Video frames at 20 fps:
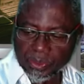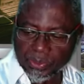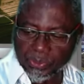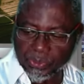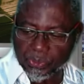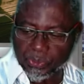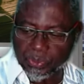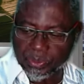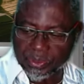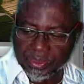
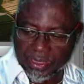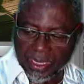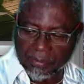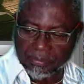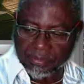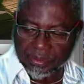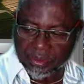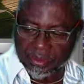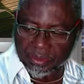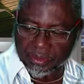
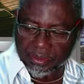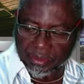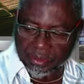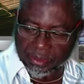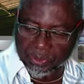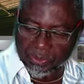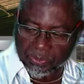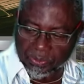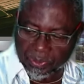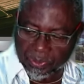Northampton,
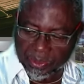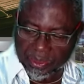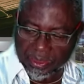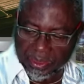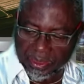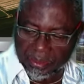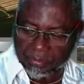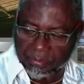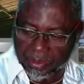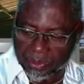the
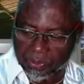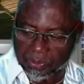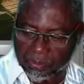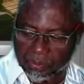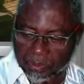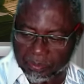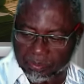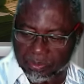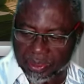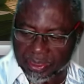UK, may
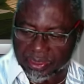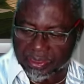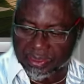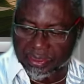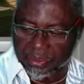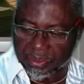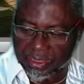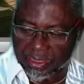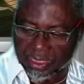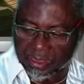you be
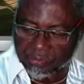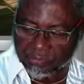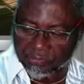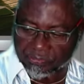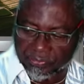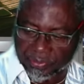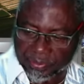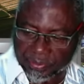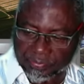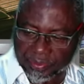blessed and highly
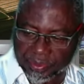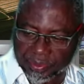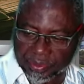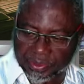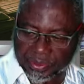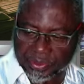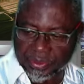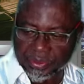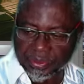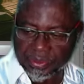
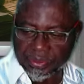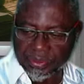favored.